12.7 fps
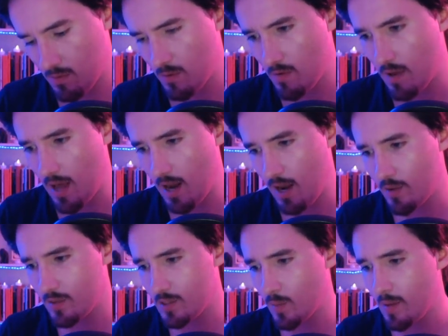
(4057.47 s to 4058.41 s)

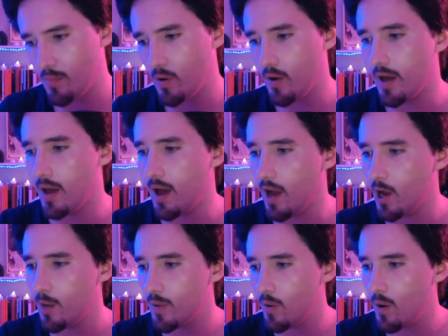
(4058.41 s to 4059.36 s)
Hello, sweet boy. I
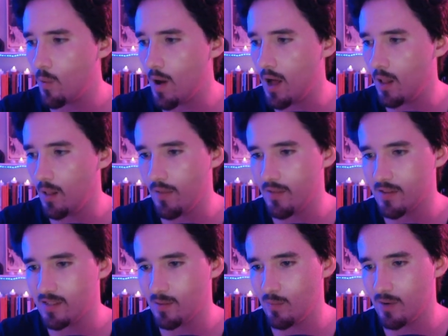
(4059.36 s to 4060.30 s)
hope you are well and
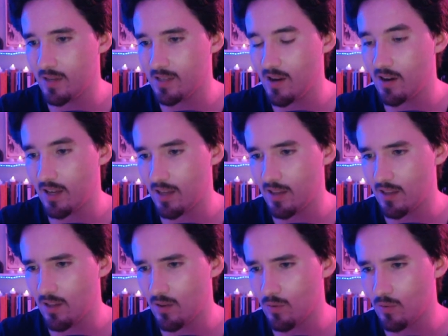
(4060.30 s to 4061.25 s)
that someone is hugging
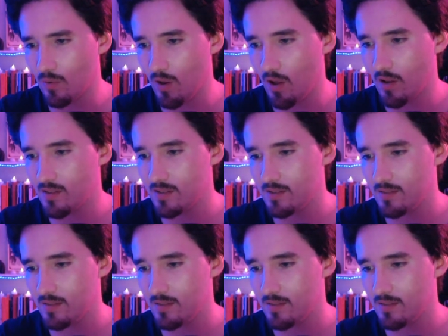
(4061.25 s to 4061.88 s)
you lots.